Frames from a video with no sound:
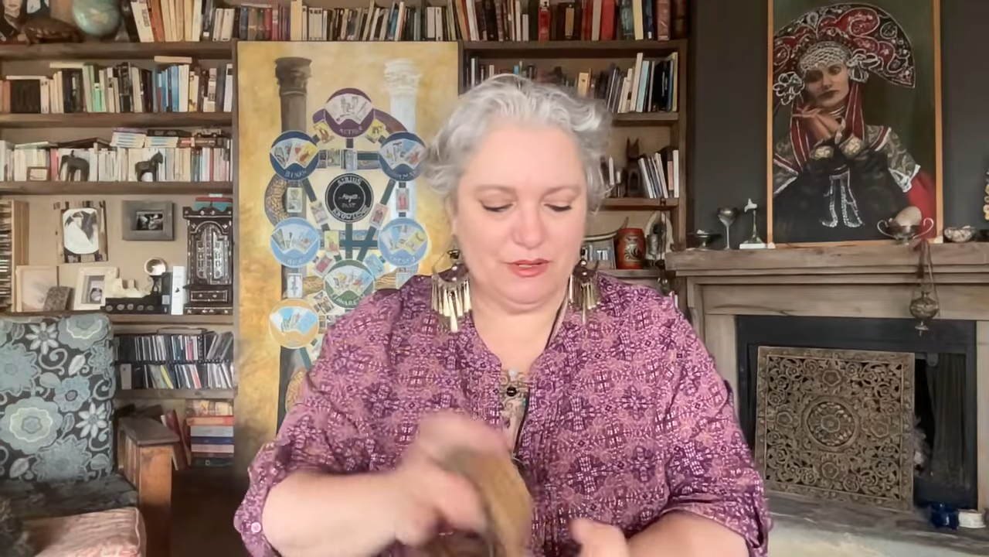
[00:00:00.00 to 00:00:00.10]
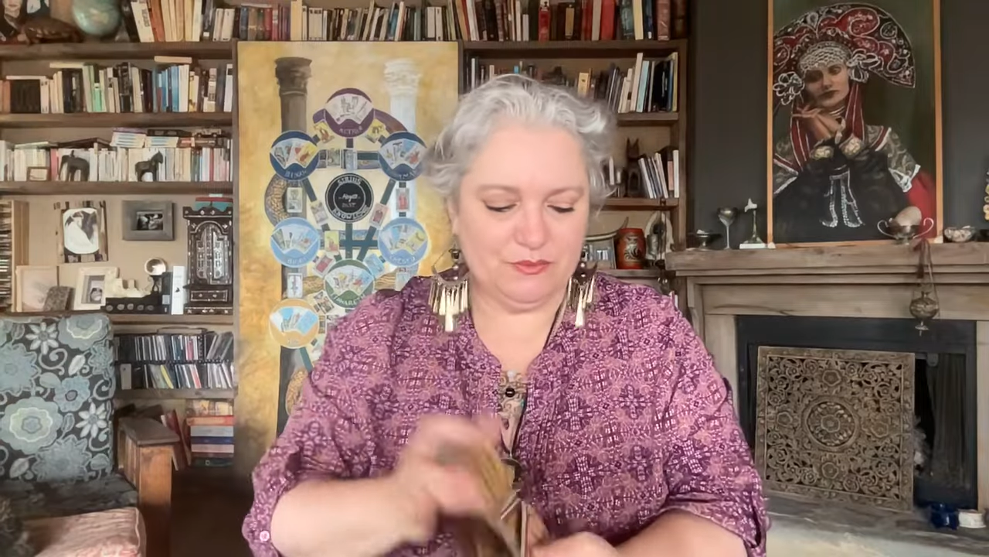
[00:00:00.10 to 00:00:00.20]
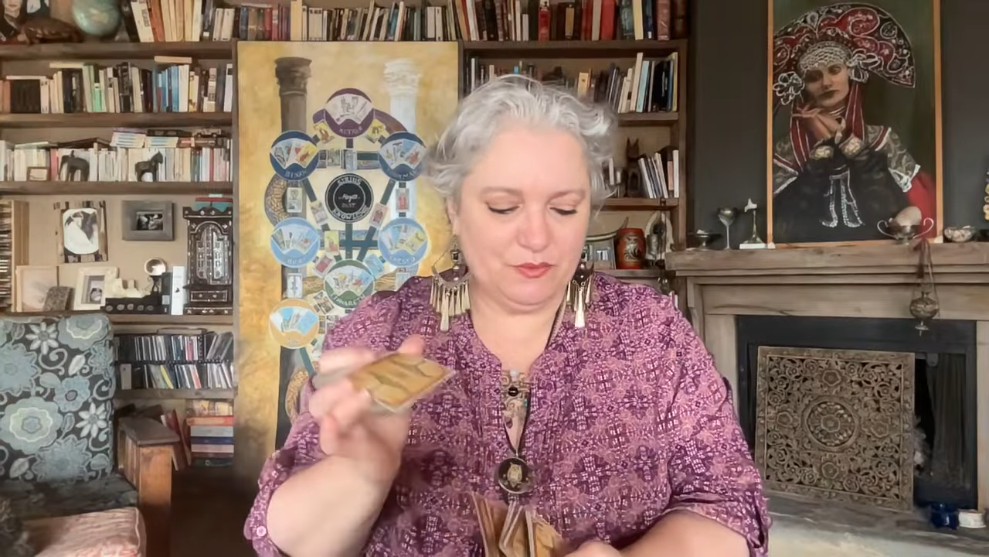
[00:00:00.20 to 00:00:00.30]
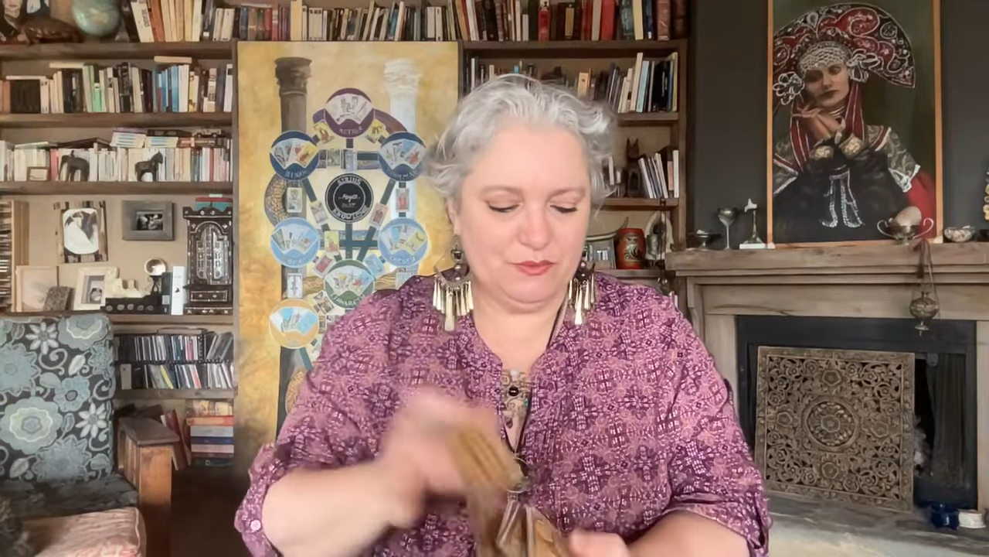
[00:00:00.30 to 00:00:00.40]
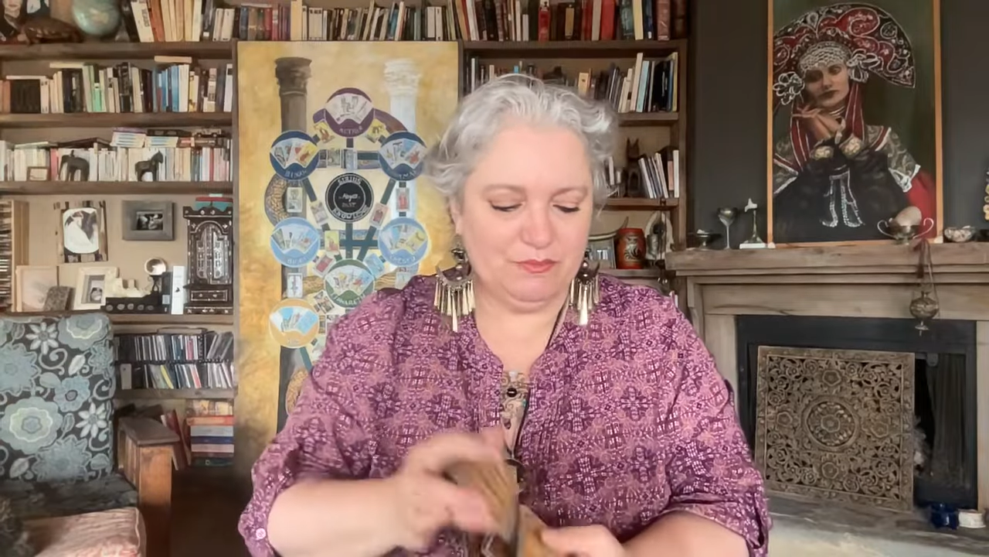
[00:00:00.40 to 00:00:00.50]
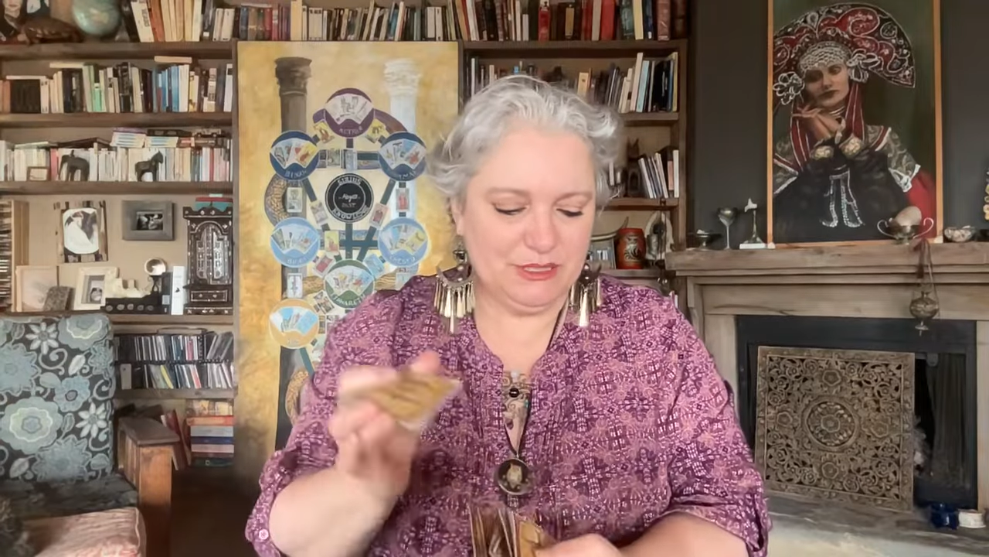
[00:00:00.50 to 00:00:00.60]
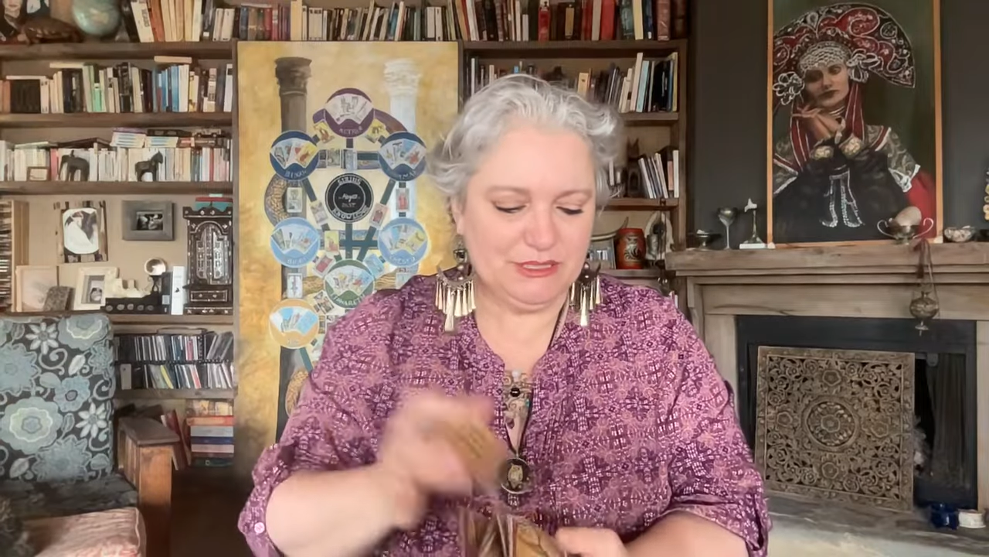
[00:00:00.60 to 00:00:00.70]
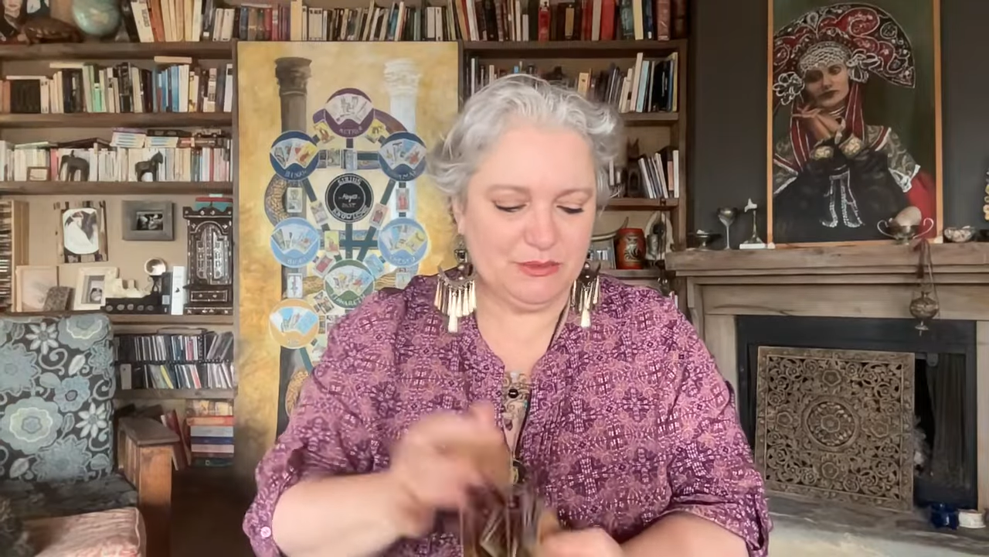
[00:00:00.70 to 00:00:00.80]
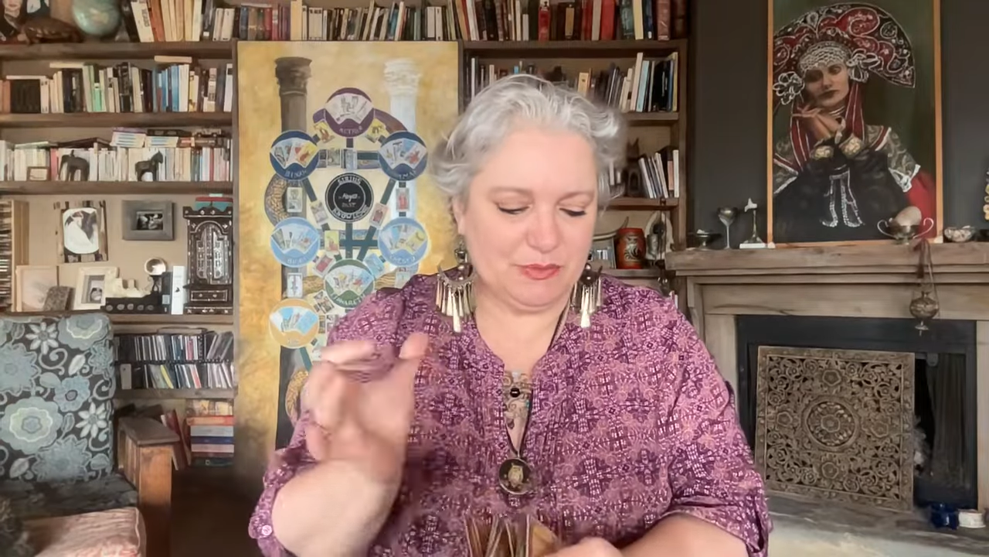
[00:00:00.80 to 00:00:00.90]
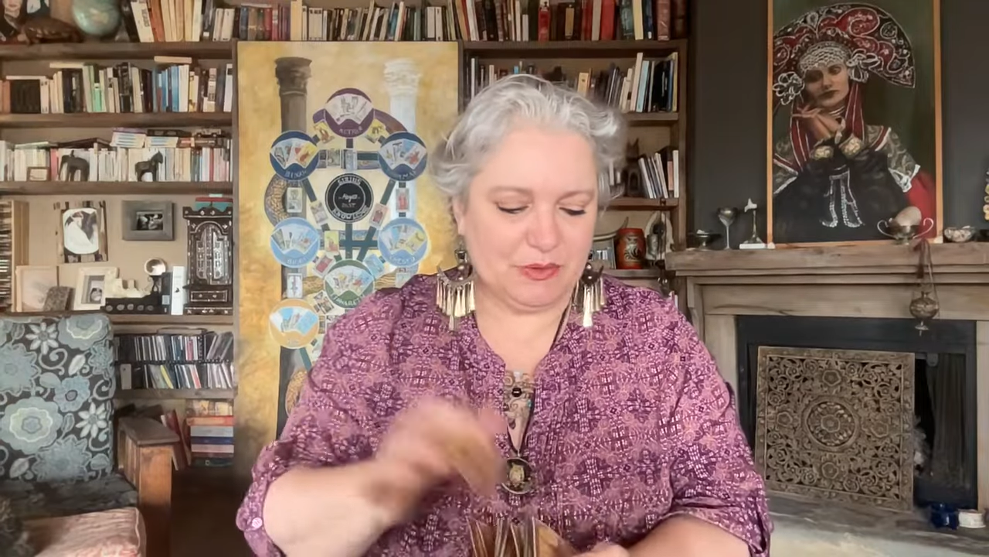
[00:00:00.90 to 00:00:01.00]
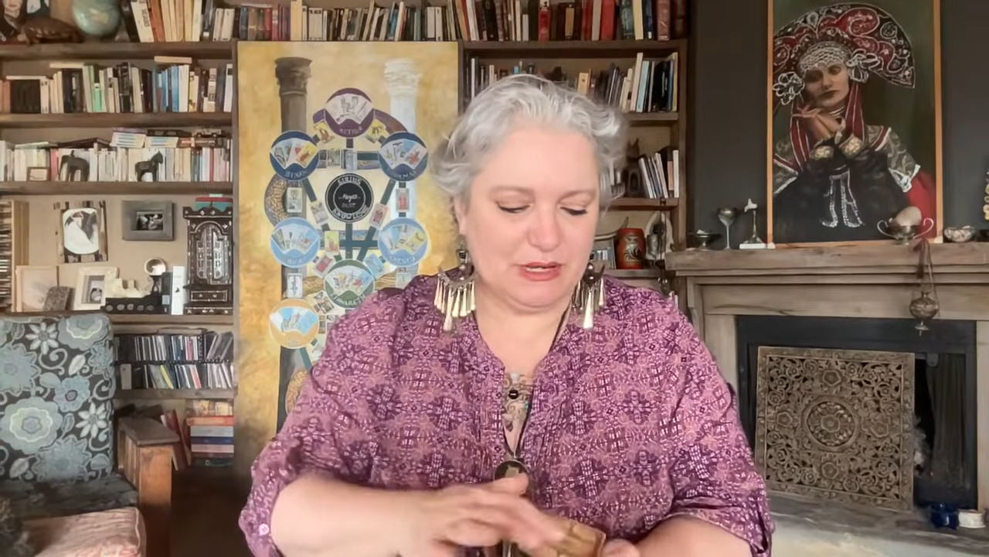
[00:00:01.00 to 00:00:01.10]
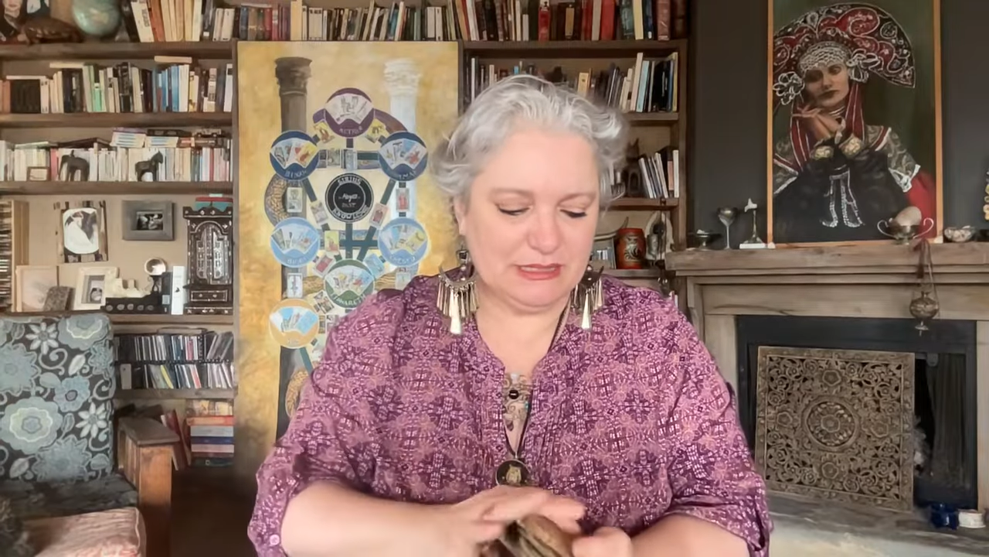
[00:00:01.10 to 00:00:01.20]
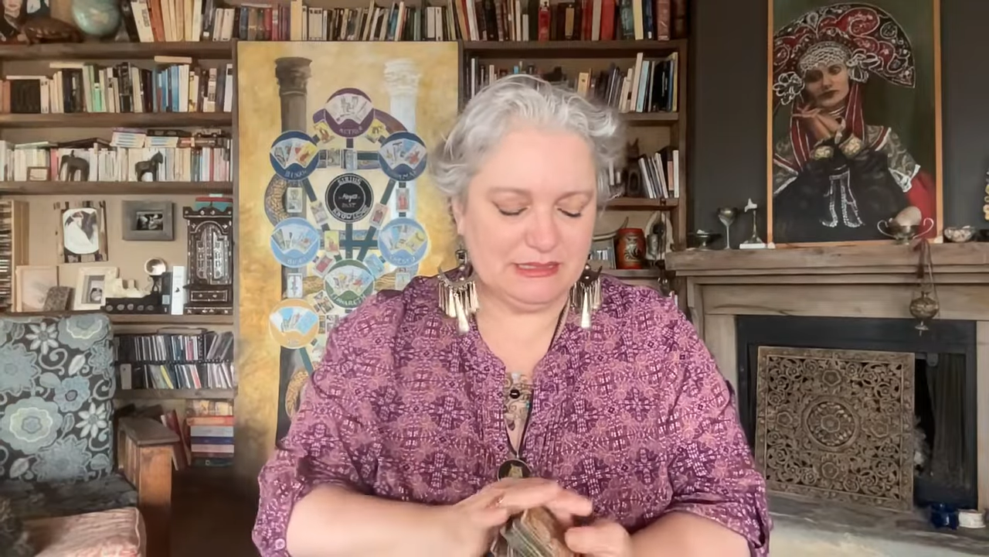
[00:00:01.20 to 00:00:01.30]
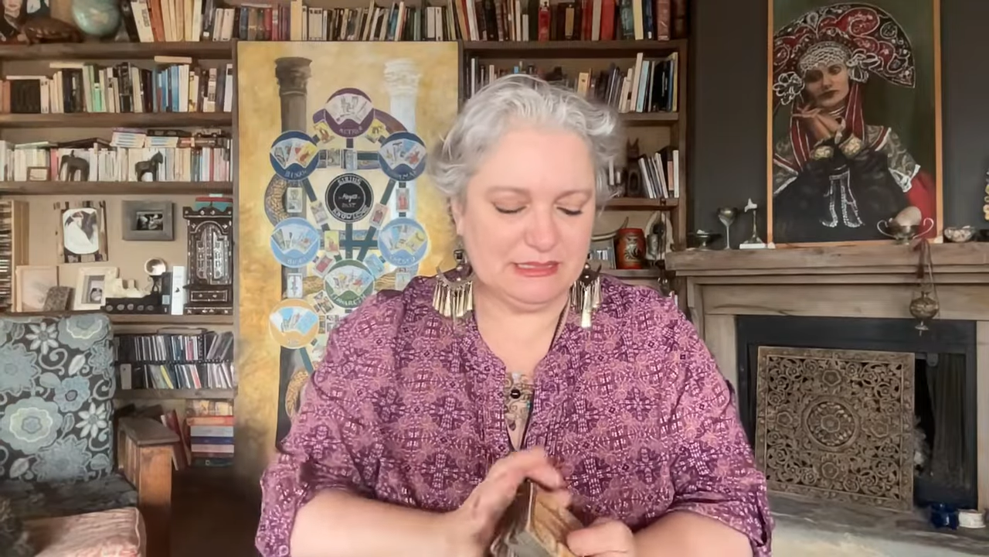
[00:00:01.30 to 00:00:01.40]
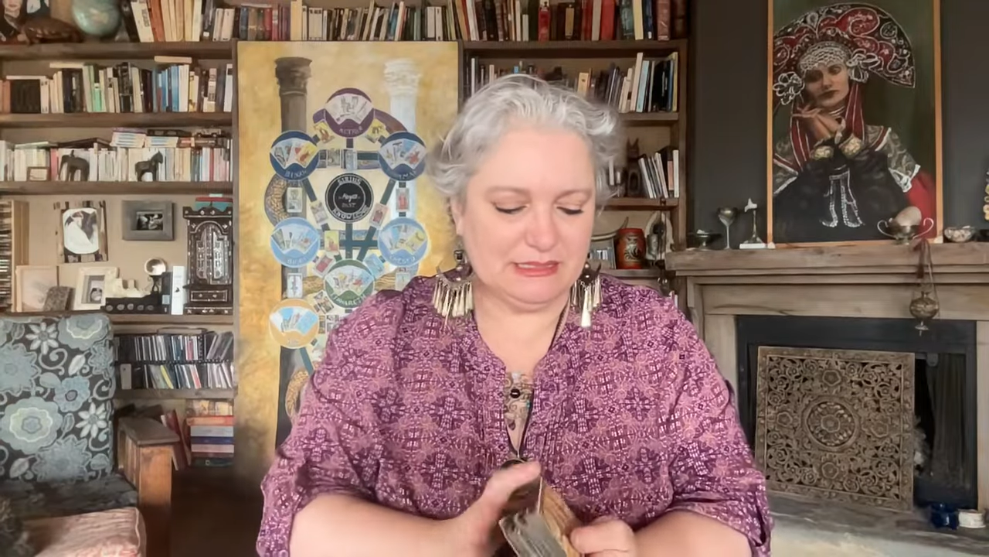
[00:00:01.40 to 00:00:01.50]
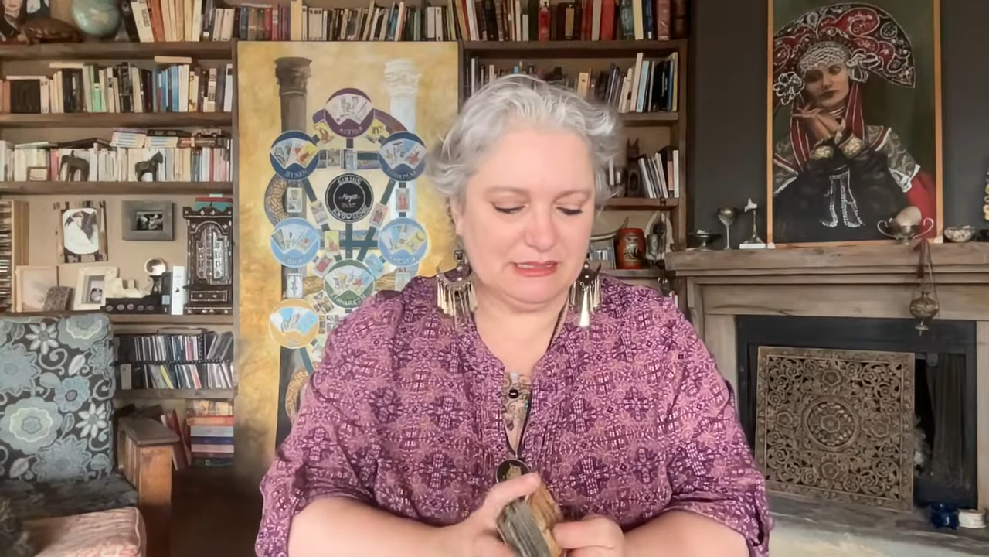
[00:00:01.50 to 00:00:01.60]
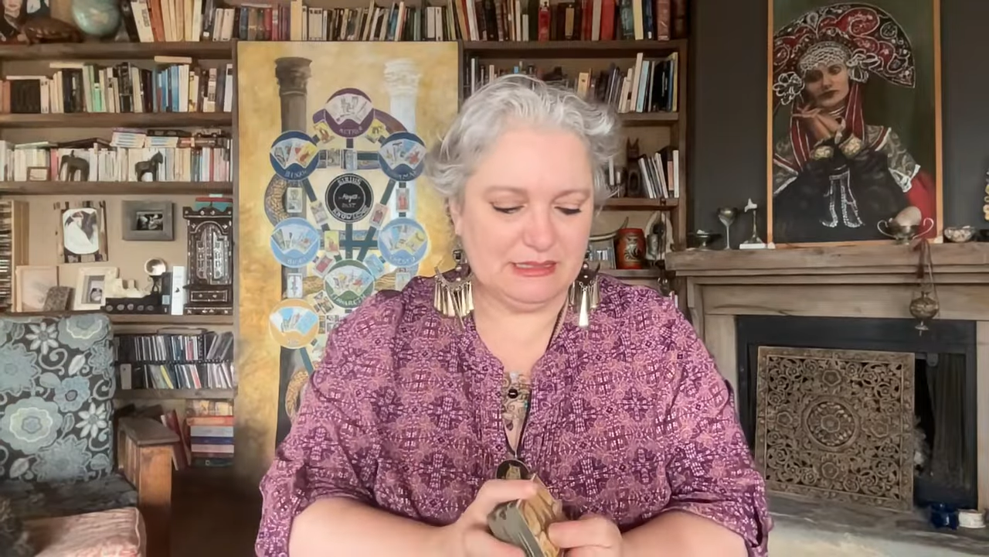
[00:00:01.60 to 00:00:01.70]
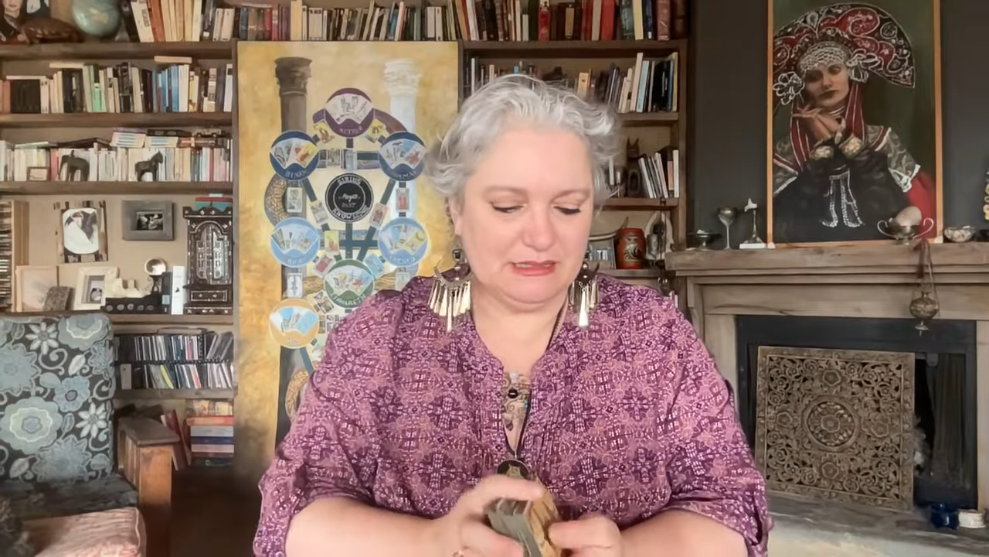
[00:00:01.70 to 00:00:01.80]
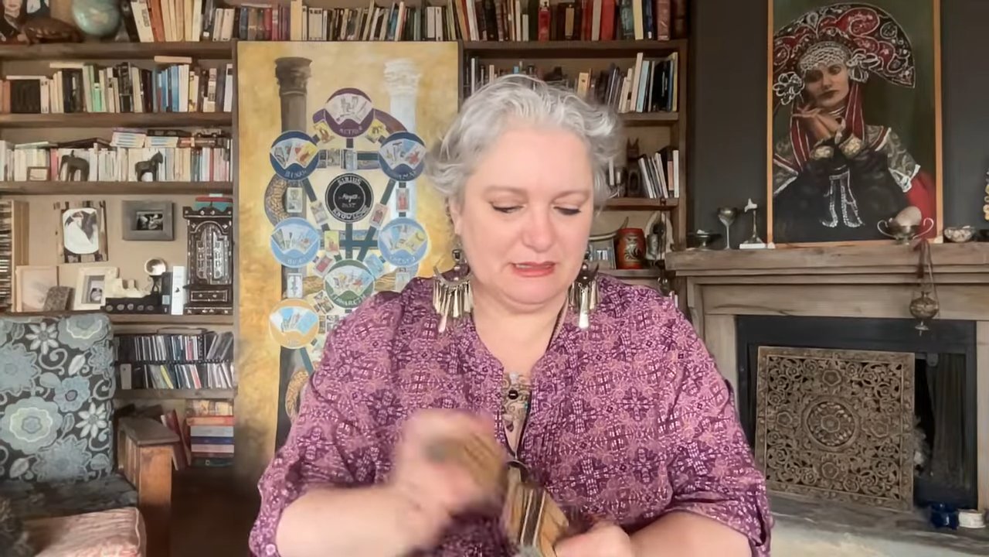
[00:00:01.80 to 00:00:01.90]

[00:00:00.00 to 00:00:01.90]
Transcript: it wouldn't be surprising